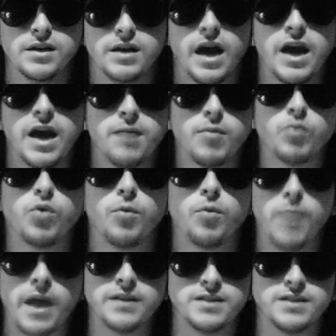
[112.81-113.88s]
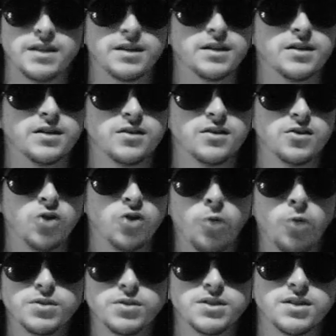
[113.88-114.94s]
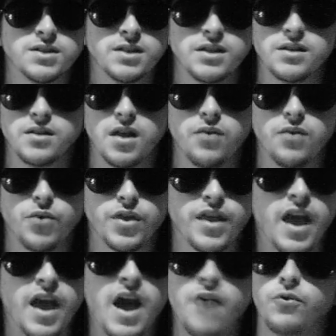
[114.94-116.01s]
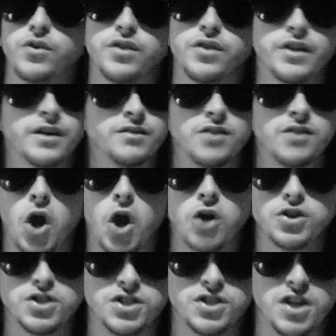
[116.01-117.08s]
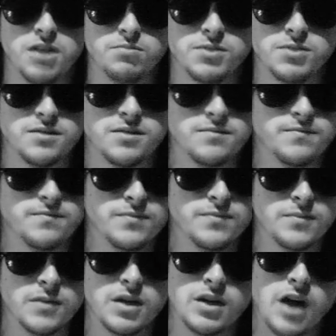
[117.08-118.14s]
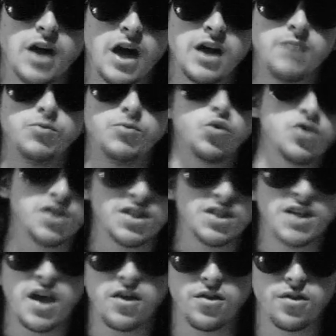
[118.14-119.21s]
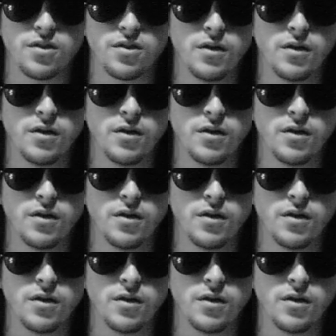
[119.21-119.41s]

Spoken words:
I am a romantic, hopelessly in love with everything heart-shaped. I am your scythe,